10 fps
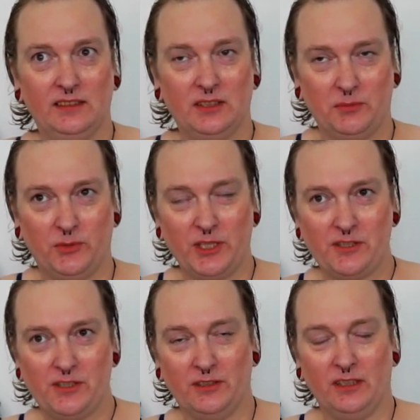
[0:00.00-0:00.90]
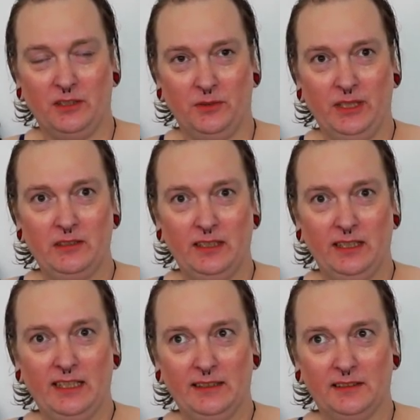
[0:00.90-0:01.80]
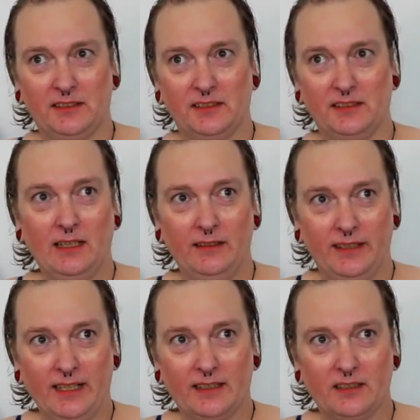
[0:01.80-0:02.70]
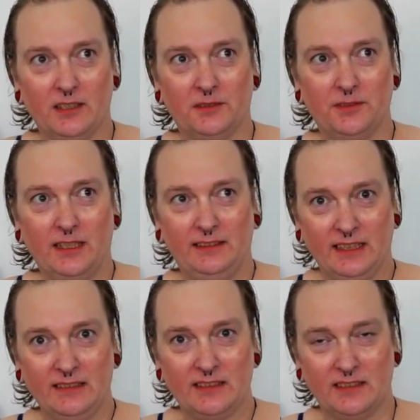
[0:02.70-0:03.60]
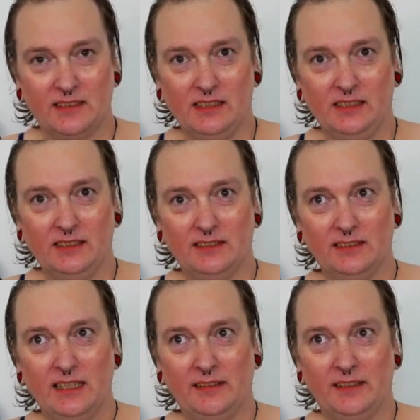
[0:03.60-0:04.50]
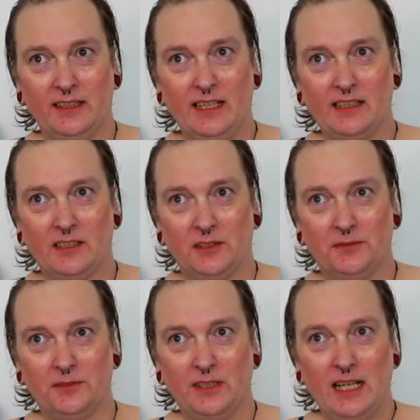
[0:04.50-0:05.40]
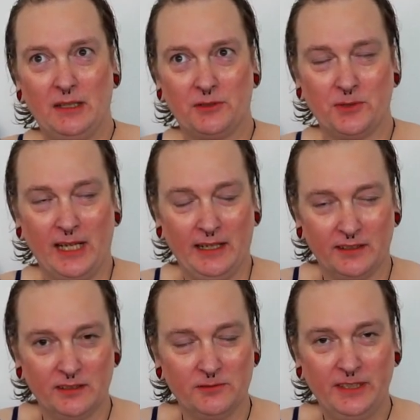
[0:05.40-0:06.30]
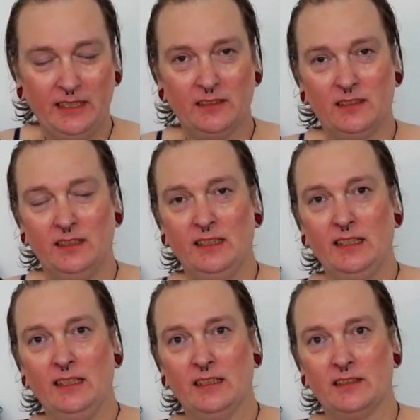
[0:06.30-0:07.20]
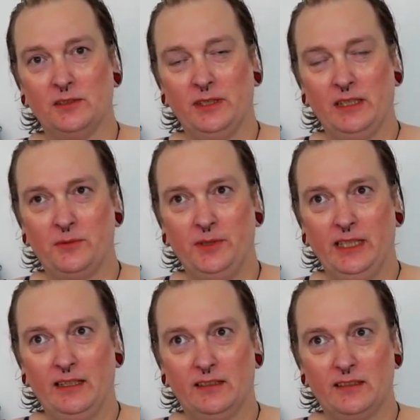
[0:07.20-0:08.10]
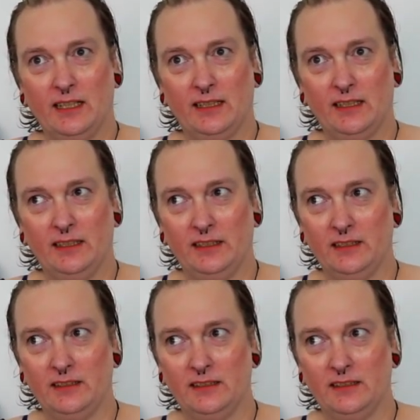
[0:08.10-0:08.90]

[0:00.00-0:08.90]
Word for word: depression and you easily get a lack of identity and a lack of how to handle things. So it creates like a